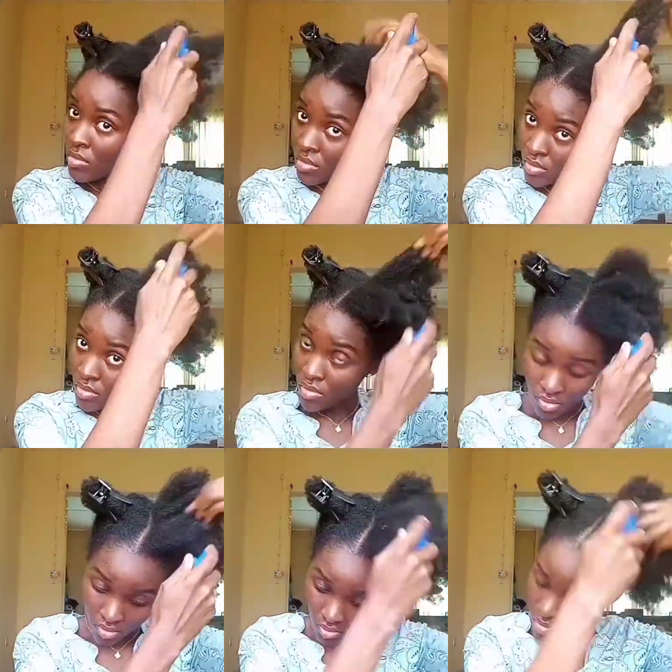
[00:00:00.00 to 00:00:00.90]
with
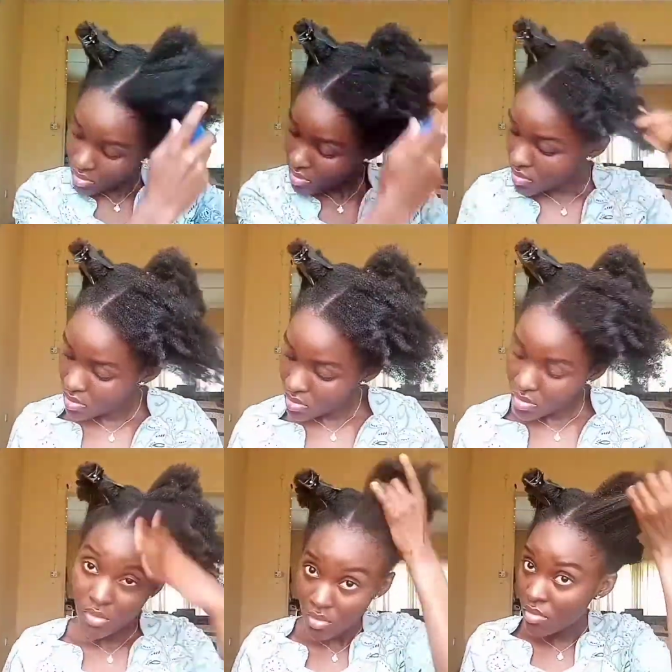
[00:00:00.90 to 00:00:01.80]
water with my
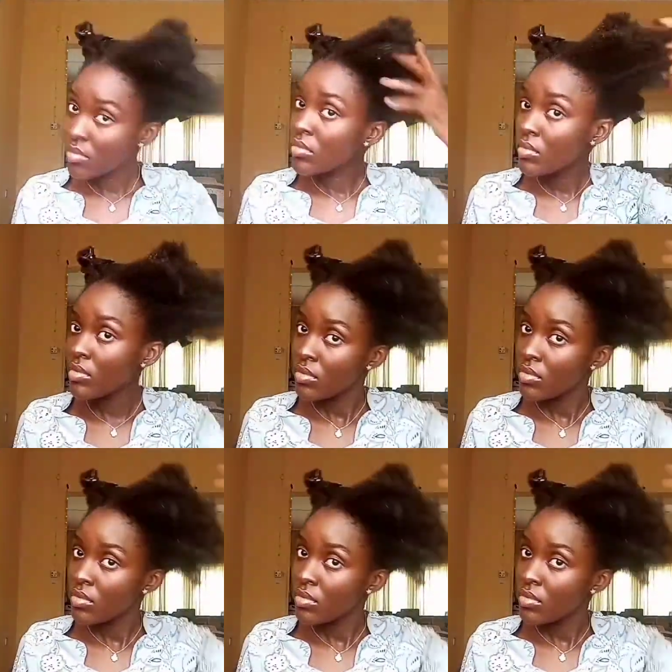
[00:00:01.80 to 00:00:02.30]
mini mist spray